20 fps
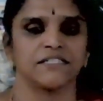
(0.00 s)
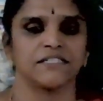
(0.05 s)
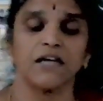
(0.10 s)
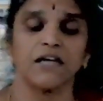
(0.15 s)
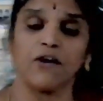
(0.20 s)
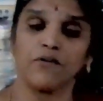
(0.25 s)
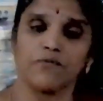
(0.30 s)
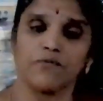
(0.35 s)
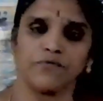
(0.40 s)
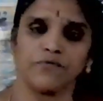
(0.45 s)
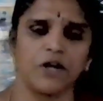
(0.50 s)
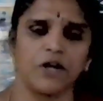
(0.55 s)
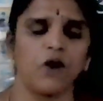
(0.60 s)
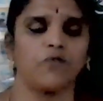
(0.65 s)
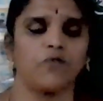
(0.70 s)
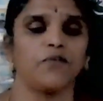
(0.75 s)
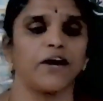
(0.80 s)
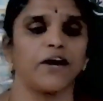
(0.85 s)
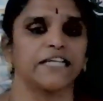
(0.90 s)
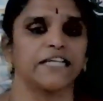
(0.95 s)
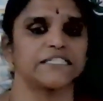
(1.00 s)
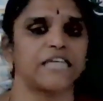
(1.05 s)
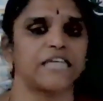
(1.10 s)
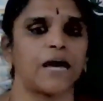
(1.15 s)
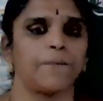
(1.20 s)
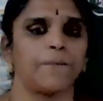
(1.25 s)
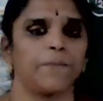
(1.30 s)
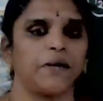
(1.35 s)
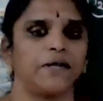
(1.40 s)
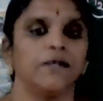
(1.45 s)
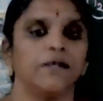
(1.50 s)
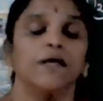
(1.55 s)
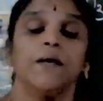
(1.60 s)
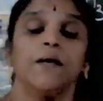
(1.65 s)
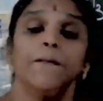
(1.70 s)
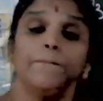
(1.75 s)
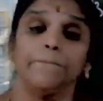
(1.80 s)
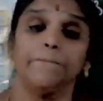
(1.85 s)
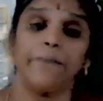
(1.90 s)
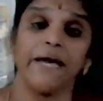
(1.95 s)
So now for example,
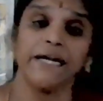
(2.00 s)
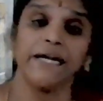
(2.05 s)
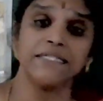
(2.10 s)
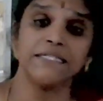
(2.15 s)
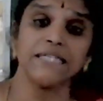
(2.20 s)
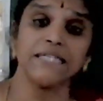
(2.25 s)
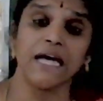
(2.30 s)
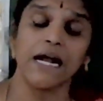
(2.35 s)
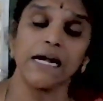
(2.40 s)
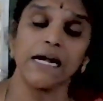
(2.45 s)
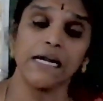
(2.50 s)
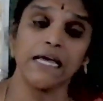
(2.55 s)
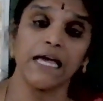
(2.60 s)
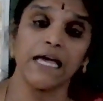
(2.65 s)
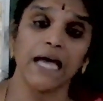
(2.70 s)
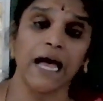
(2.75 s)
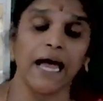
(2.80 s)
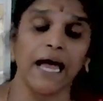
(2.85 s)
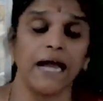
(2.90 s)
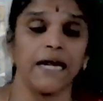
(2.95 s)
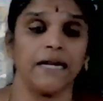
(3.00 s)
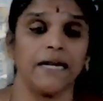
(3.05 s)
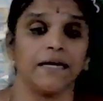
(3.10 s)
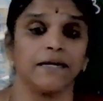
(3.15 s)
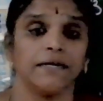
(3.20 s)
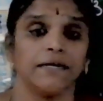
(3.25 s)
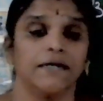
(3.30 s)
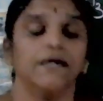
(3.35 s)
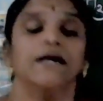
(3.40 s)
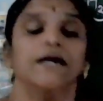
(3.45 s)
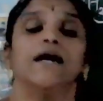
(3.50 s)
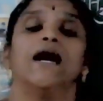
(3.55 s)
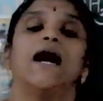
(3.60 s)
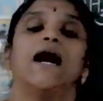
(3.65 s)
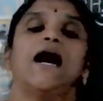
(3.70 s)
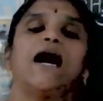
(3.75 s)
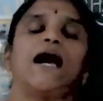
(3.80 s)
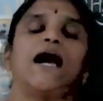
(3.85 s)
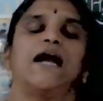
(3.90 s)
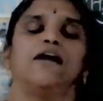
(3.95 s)
benzaldehyde
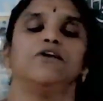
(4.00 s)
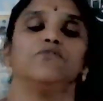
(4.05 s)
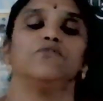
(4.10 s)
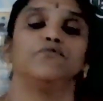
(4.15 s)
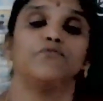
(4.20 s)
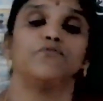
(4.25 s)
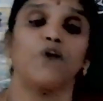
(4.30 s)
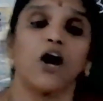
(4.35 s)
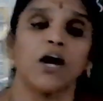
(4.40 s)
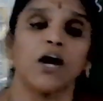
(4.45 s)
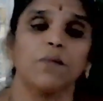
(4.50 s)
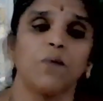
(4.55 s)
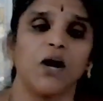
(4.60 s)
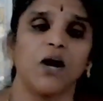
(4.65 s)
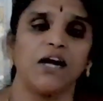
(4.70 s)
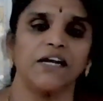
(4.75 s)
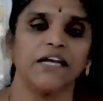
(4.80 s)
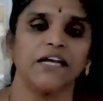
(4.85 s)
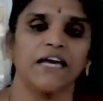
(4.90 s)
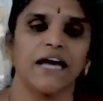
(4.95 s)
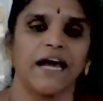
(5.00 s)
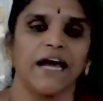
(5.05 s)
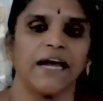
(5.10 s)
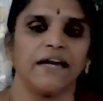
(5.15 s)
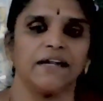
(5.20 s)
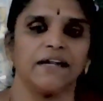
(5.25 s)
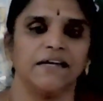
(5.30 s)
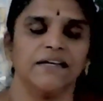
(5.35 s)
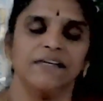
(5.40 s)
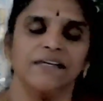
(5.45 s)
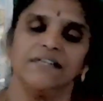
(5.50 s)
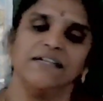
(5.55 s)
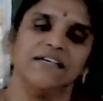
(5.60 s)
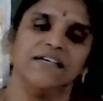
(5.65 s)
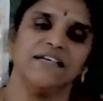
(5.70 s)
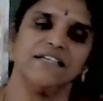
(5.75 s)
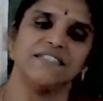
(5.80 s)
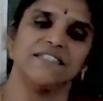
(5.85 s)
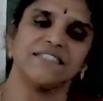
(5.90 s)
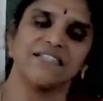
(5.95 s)
and formaldehyde,
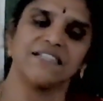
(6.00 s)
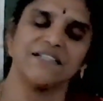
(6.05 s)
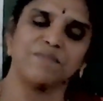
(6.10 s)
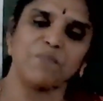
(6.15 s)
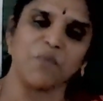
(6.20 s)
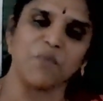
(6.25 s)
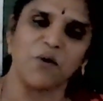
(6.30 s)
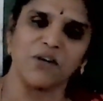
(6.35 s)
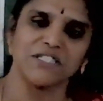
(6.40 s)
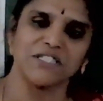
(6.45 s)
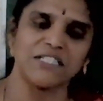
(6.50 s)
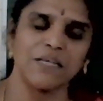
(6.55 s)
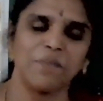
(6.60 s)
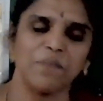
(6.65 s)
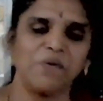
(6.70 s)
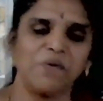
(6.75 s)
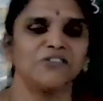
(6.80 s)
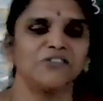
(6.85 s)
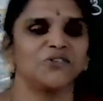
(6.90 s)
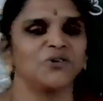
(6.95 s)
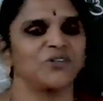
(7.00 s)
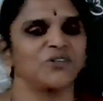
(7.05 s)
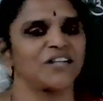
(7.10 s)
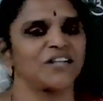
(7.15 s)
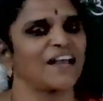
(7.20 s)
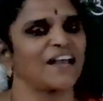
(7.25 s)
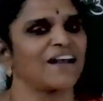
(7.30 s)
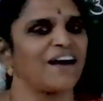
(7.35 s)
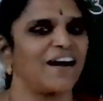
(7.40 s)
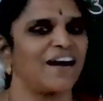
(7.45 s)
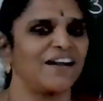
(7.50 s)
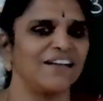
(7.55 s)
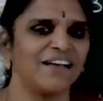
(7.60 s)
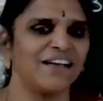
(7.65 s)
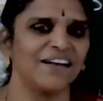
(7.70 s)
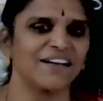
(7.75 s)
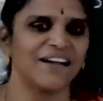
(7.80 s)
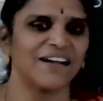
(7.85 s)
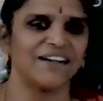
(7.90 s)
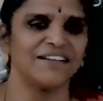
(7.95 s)
is it possible to take
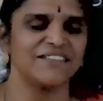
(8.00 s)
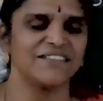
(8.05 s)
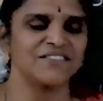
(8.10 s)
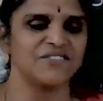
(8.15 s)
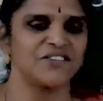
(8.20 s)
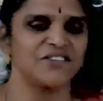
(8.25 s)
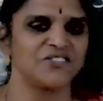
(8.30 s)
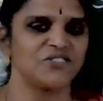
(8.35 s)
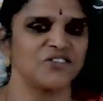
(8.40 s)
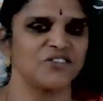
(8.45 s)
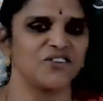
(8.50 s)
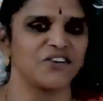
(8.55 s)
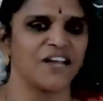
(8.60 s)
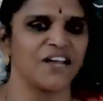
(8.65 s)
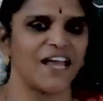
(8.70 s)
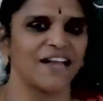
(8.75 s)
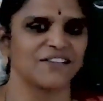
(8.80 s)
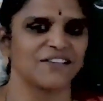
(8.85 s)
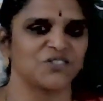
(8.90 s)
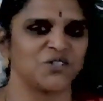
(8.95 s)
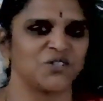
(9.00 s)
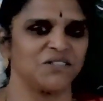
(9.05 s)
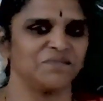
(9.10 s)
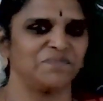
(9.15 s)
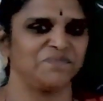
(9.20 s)
Aldol condensation reaction?